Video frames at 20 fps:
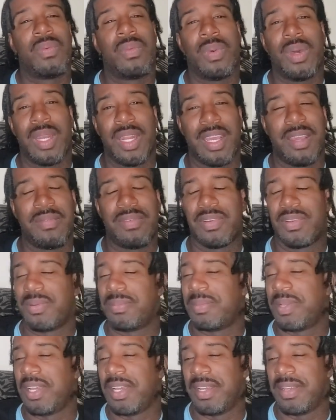whatever,
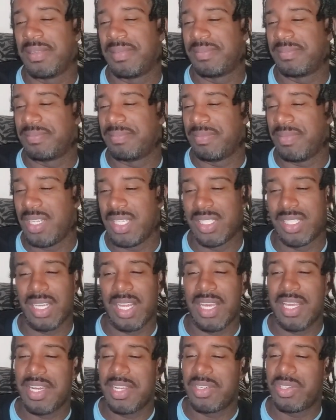man. This
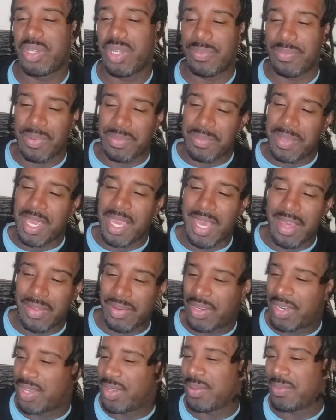lady tripping me
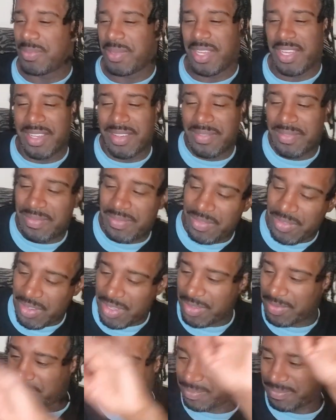out though, man.
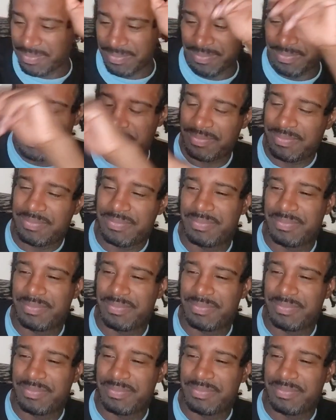What? Mm.